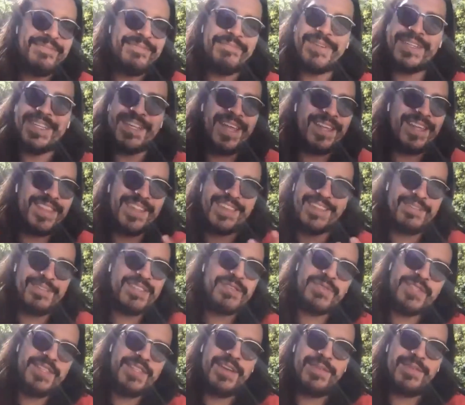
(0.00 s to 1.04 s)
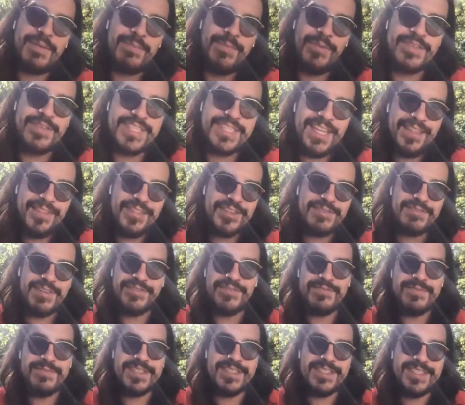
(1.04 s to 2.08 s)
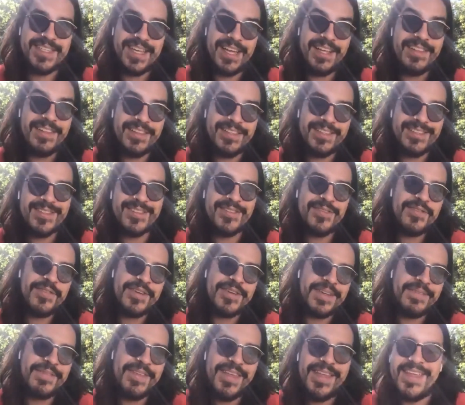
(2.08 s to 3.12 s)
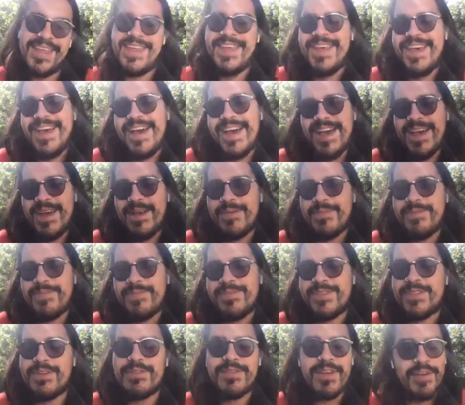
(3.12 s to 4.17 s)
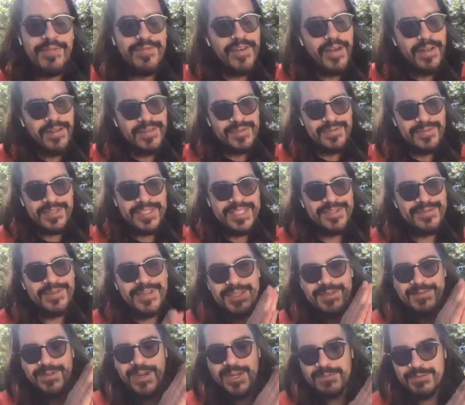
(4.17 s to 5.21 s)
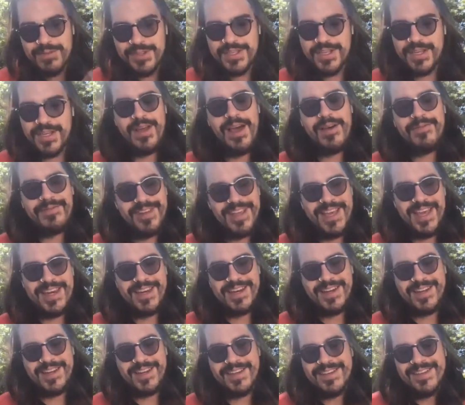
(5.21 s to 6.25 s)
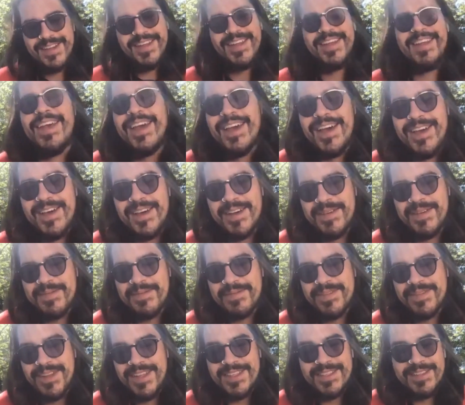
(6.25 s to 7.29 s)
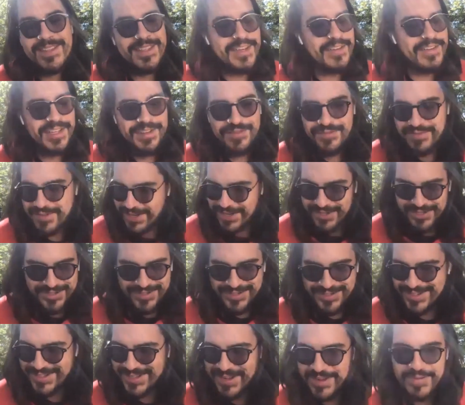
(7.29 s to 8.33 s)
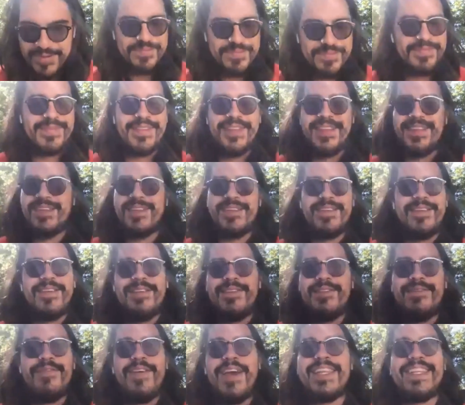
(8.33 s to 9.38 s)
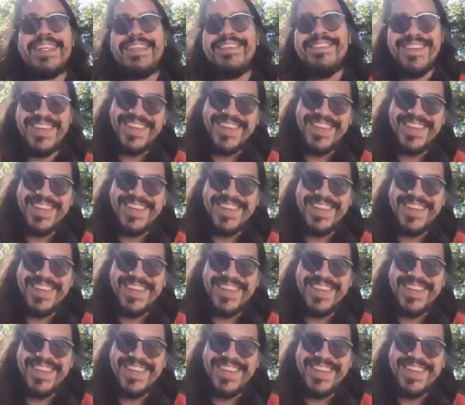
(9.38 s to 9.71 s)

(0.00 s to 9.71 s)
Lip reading: But I think this was the most ethical way for me to tell this story. So yeah, fall 2021 with Knopf Canada. It's nearly finished, so finally.